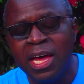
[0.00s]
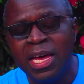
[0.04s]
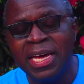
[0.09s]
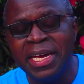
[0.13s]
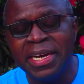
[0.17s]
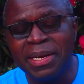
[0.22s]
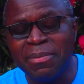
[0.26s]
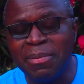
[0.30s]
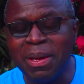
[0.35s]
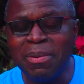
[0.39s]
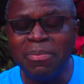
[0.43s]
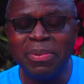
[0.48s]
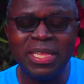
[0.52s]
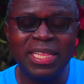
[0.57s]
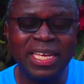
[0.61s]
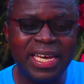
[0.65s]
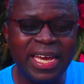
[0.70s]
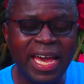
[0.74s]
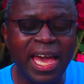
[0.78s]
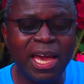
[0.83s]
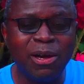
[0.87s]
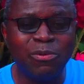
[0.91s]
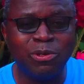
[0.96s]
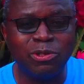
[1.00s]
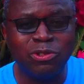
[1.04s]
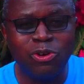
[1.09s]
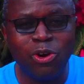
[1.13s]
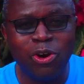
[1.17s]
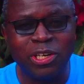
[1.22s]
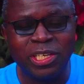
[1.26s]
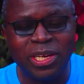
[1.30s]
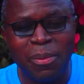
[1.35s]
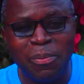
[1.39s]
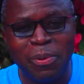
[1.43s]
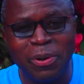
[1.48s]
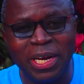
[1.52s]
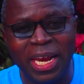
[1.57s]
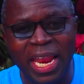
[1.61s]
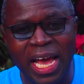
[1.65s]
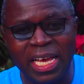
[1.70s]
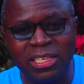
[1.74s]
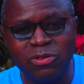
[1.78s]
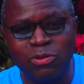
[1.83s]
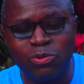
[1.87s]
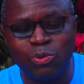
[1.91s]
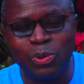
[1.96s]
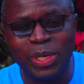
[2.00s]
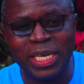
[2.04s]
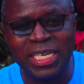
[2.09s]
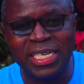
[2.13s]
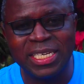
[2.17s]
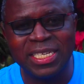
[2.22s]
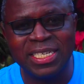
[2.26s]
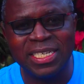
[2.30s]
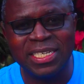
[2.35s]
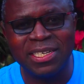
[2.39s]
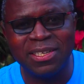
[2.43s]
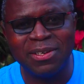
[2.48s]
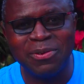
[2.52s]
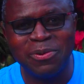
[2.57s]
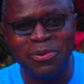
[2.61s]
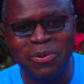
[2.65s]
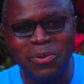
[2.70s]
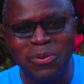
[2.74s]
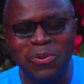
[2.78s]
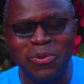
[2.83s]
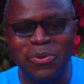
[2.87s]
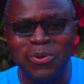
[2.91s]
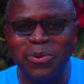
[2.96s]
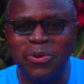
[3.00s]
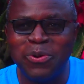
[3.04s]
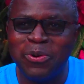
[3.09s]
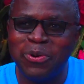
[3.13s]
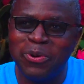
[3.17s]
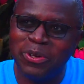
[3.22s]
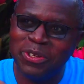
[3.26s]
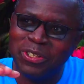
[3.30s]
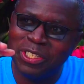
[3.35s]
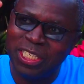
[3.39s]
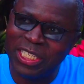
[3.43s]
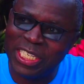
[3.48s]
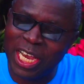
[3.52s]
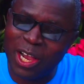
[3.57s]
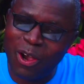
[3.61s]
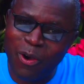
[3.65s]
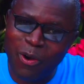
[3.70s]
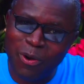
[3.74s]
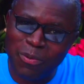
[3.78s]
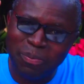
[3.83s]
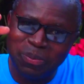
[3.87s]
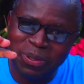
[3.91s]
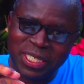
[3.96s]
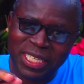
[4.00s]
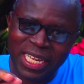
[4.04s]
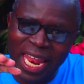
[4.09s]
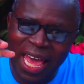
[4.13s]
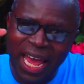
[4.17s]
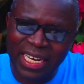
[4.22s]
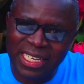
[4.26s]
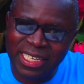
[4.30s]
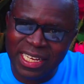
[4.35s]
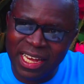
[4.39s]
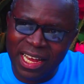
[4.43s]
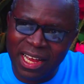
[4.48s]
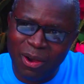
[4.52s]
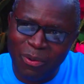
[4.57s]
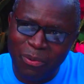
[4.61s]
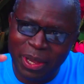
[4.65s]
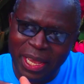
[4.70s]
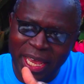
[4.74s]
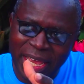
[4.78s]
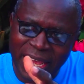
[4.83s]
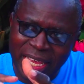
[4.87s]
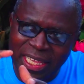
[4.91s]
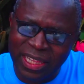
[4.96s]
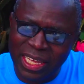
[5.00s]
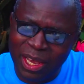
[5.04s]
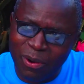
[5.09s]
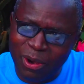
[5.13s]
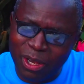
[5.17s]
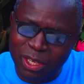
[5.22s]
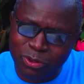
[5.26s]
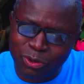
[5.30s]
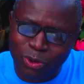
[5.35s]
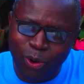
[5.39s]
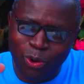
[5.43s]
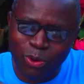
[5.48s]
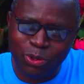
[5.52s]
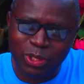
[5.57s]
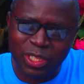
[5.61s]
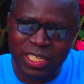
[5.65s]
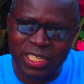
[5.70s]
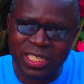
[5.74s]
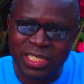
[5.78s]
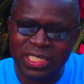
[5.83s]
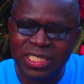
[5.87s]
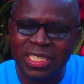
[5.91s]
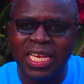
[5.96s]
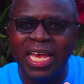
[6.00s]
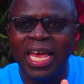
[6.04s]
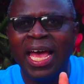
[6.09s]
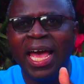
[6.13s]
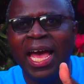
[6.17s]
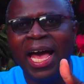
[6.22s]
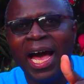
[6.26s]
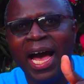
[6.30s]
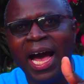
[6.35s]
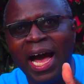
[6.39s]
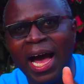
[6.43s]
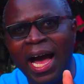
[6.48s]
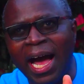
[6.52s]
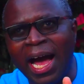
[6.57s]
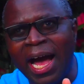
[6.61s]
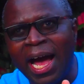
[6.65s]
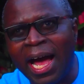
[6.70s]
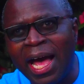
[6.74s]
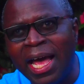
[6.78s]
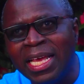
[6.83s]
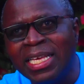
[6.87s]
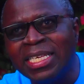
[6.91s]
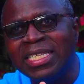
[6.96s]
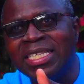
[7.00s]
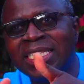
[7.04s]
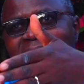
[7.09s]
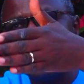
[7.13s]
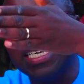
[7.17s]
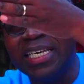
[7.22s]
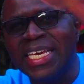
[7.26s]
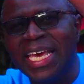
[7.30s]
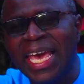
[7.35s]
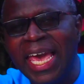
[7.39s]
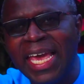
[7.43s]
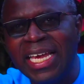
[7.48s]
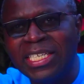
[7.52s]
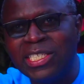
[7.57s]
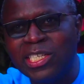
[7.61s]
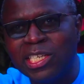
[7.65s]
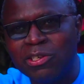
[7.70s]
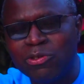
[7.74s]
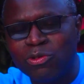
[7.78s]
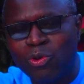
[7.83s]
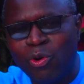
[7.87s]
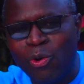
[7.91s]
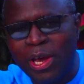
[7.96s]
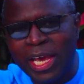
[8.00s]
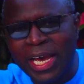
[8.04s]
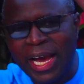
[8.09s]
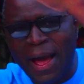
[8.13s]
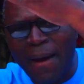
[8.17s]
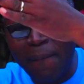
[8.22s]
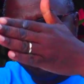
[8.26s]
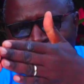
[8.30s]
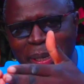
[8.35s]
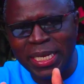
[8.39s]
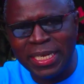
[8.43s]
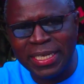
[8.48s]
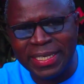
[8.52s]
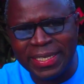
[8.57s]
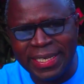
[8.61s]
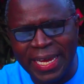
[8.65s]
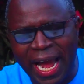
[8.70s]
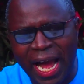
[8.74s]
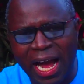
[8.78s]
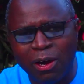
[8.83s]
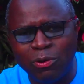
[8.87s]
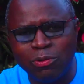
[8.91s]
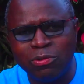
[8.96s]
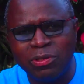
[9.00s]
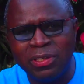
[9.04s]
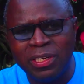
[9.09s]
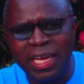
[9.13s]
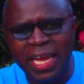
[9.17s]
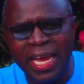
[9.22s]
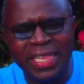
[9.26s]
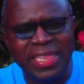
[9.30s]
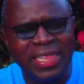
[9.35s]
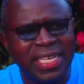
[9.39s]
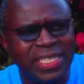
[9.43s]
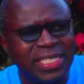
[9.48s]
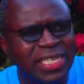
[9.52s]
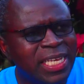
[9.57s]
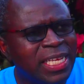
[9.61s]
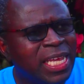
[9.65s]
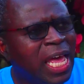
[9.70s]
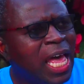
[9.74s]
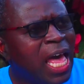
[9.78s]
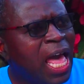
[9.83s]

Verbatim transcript: Remember the guy we talked about last week, who Jacob's ladder, where there was all this uh, seeing angels going up and down, and they said,